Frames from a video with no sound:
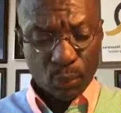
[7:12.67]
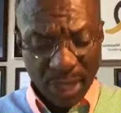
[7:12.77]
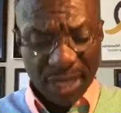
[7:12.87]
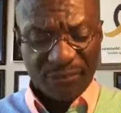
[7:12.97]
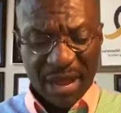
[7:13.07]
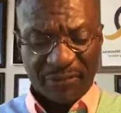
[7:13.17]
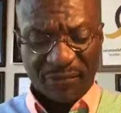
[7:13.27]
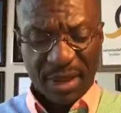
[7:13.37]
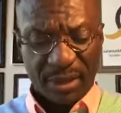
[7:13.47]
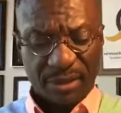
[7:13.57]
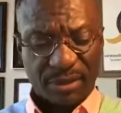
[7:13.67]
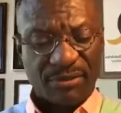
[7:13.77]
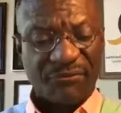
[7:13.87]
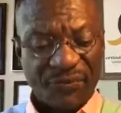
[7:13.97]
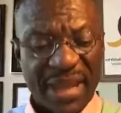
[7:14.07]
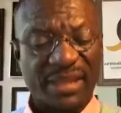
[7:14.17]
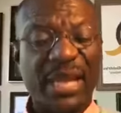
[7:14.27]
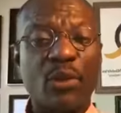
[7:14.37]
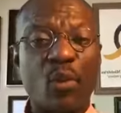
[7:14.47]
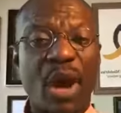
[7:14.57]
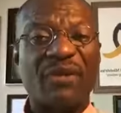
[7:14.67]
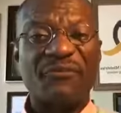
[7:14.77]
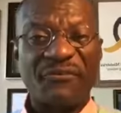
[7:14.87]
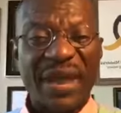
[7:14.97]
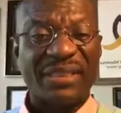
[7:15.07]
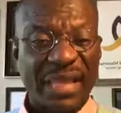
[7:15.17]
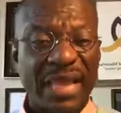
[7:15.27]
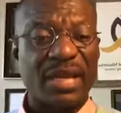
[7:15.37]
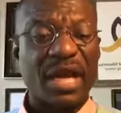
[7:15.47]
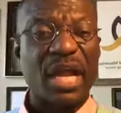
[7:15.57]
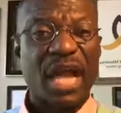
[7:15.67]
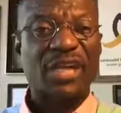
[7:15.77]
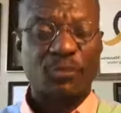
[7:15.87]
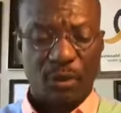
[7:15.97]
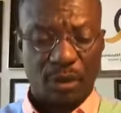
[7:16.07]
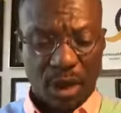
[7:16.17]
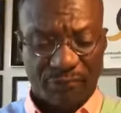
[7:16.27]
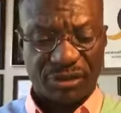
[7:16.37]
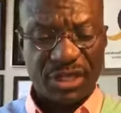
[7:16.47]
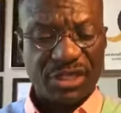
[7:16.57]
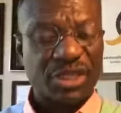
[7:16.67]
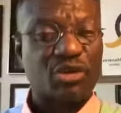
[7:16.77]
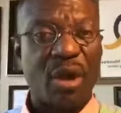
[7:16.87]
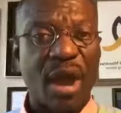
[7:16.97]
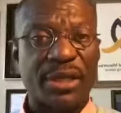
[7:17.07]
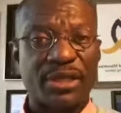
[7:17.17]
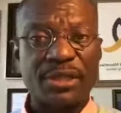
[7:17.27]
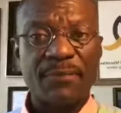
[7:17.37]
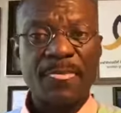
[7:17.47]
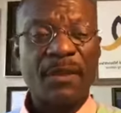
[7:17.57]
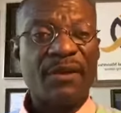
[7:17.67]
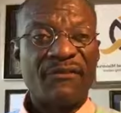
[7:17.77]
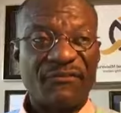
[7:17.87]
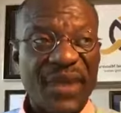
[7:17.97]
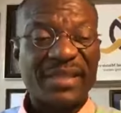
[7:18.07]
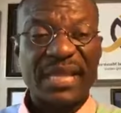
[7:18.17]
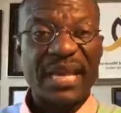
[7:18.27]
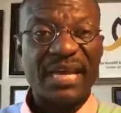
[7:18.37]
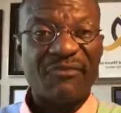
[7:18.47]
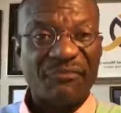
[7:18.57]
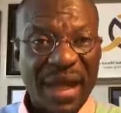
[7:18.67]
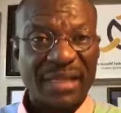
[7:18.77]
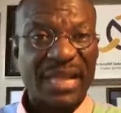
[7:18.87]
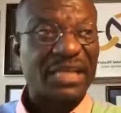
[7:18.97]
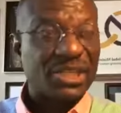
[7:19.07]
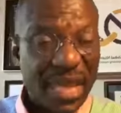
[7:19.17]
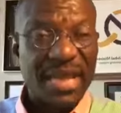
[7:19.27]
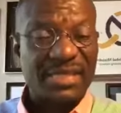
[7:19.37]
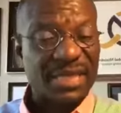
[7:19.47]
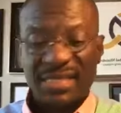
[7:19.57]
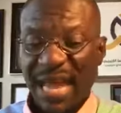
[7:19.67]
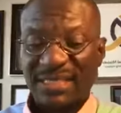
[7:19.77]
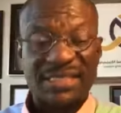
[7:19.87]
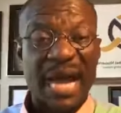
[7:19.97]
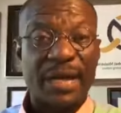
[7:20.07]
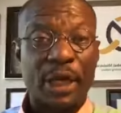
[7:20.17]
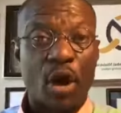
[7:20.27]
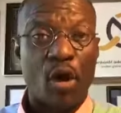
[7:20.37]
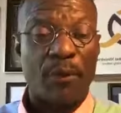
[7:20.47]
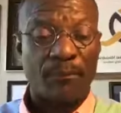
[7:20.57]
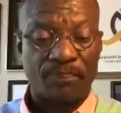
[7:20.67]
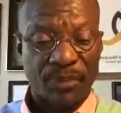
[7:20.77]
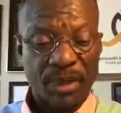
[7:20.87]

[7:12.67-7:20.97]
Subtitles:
We live by faith. Faith in what? Faith in the gospel of Jesus Christ. Faith in the fact that Jesus has done it all.